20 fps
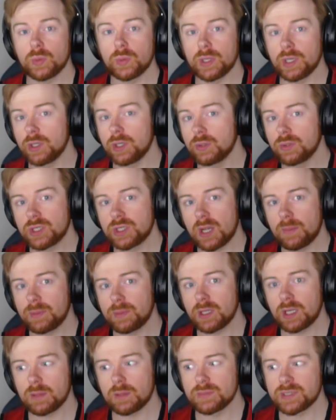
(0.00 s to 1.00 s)
When a new
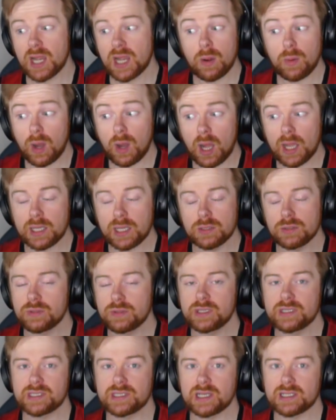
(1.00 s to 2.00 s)
champion comes out, I can do
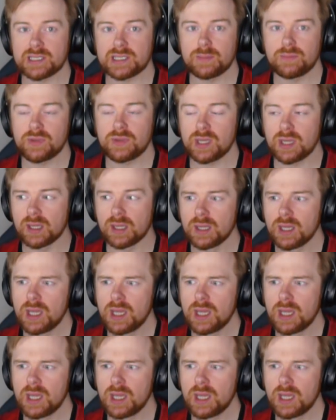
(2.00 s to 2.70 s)
the exact same thing.